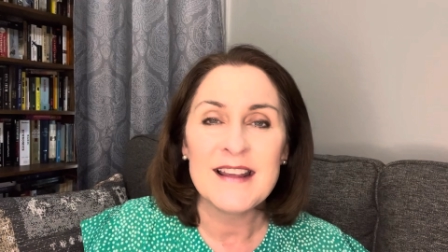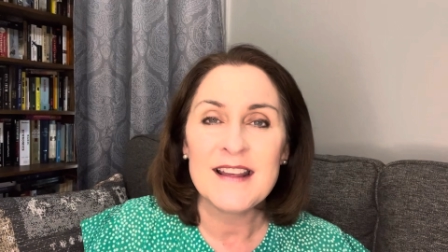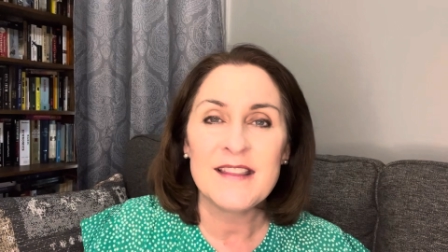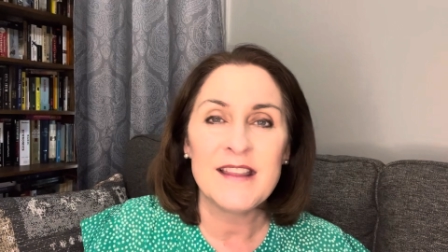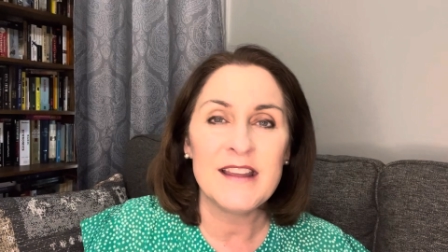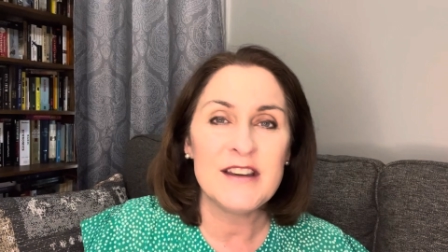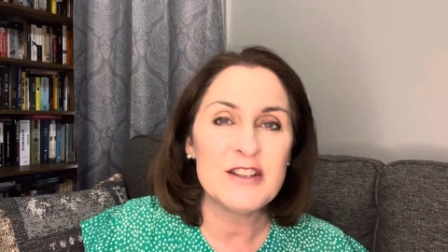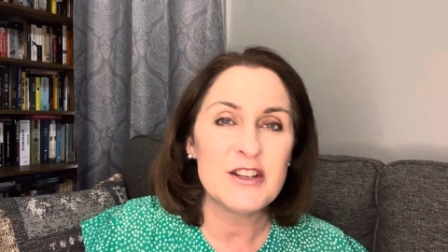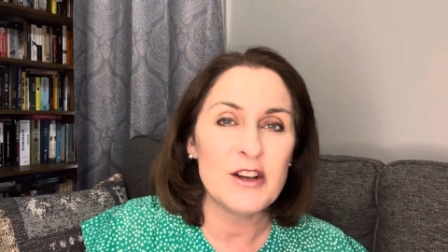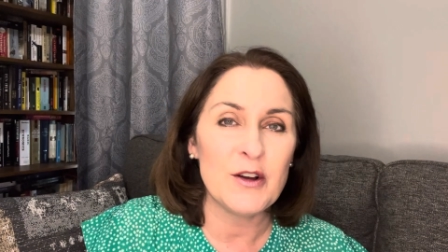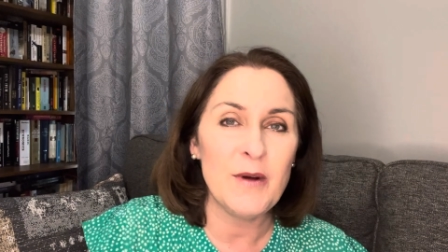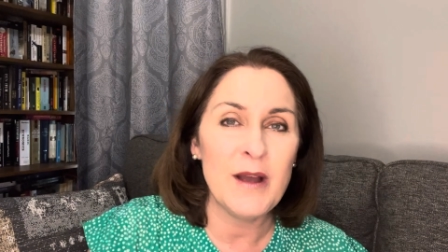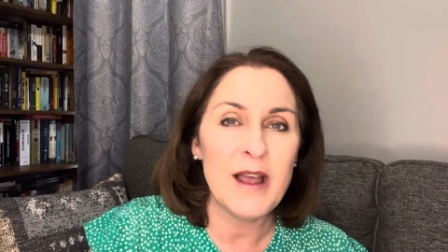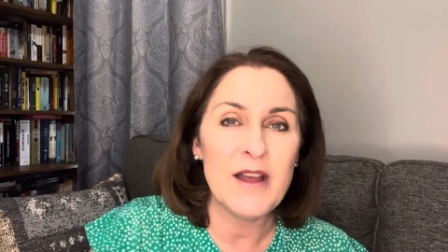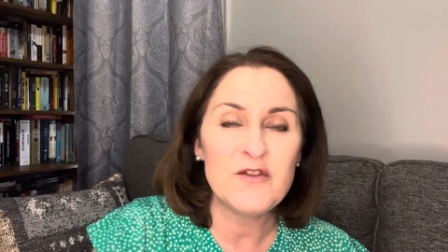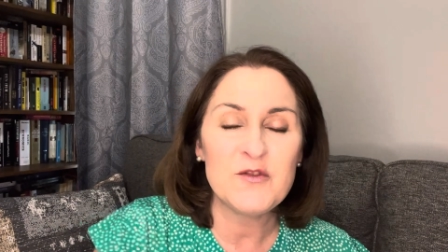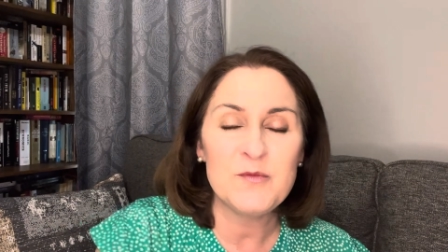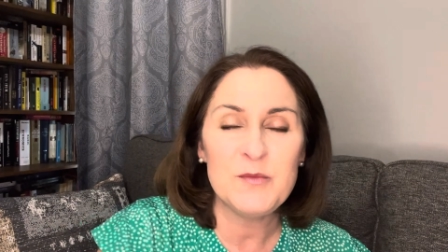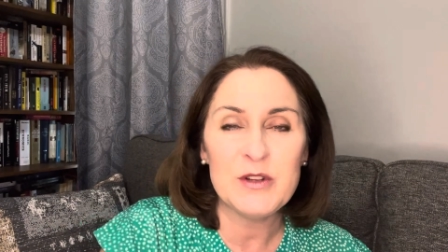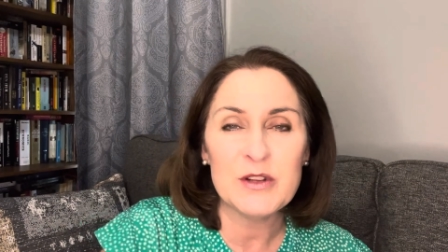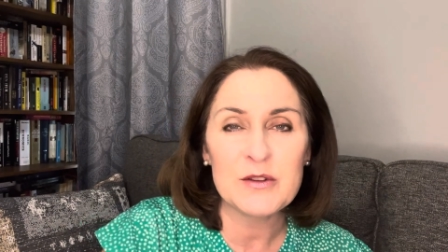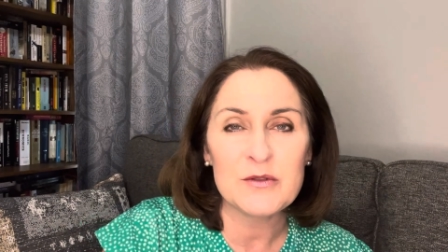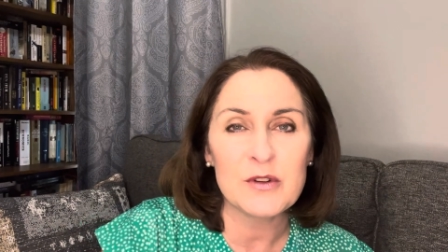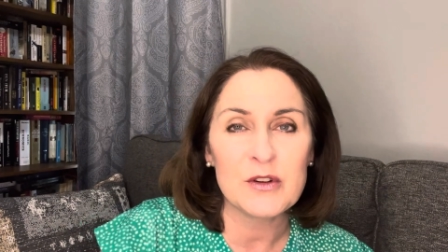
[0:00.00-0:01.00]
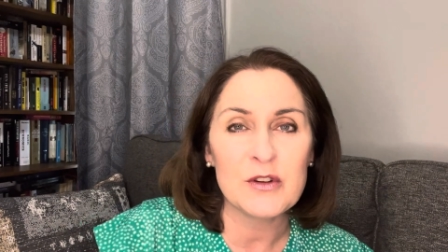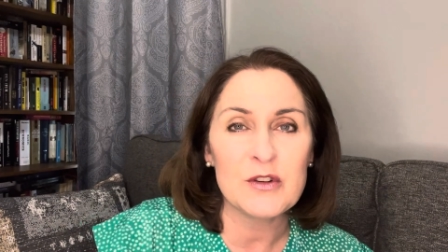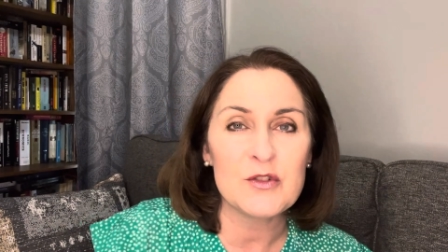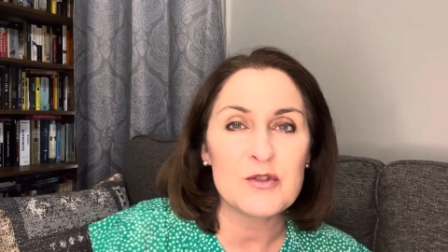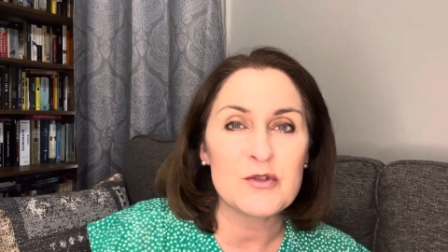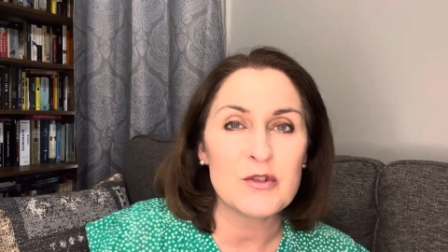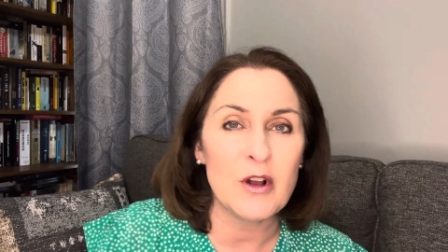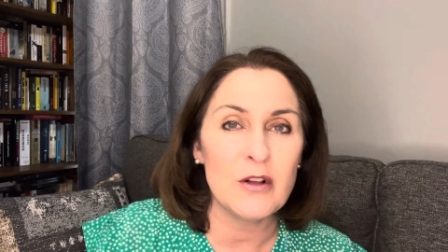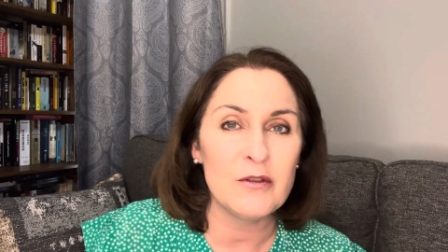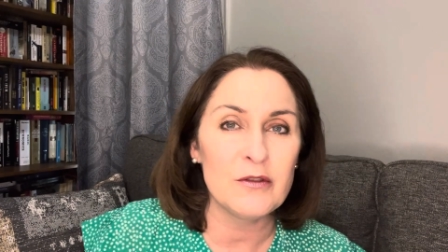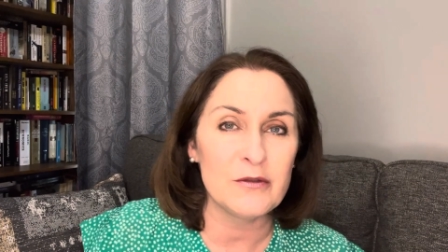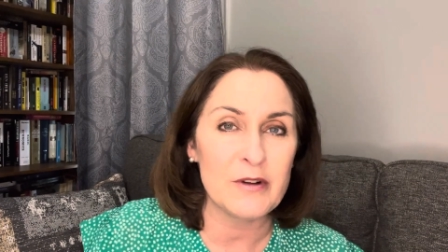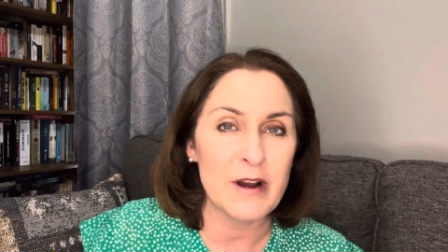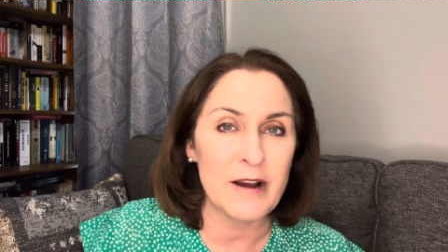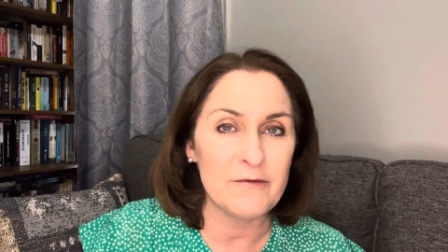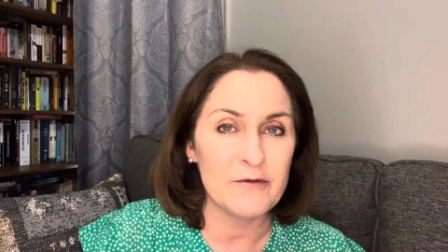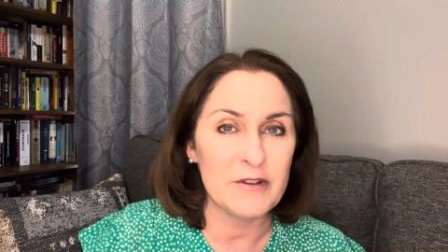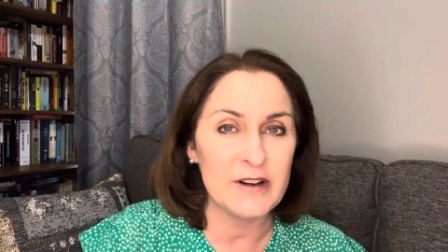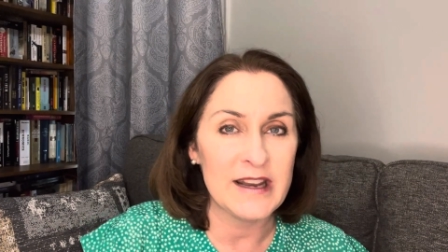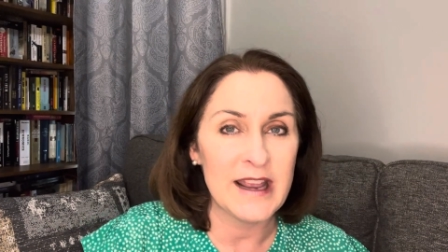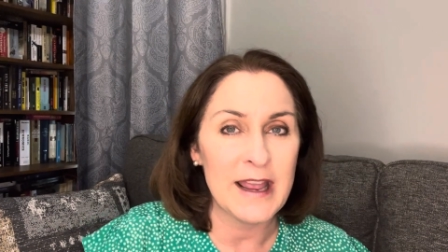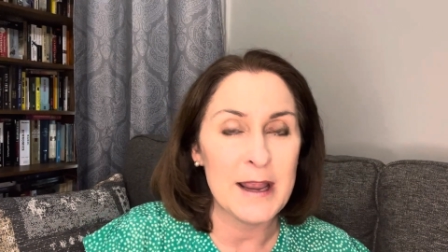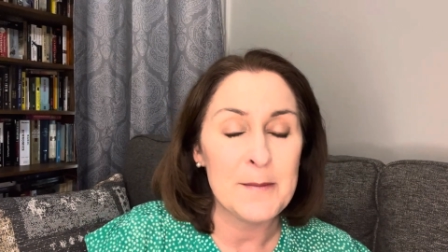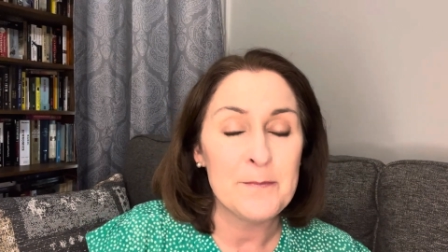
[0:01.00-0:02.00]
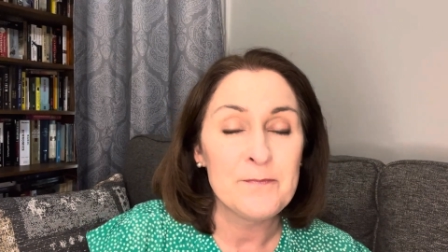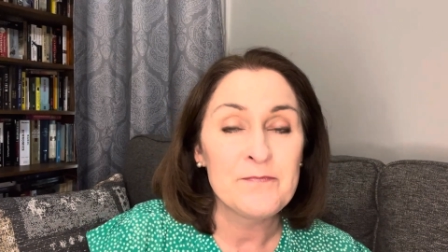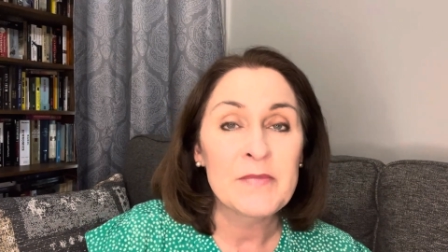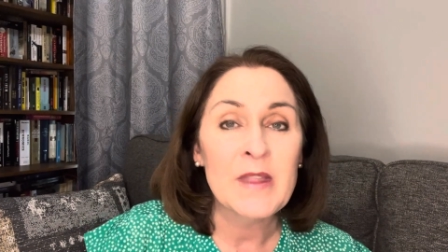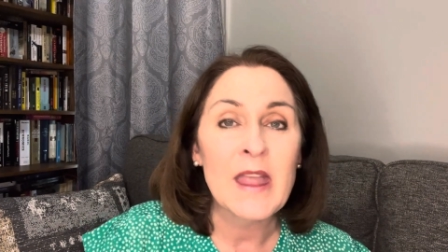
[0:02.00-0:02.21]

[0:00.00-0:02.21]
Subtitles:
They don't have to be on a controller every day.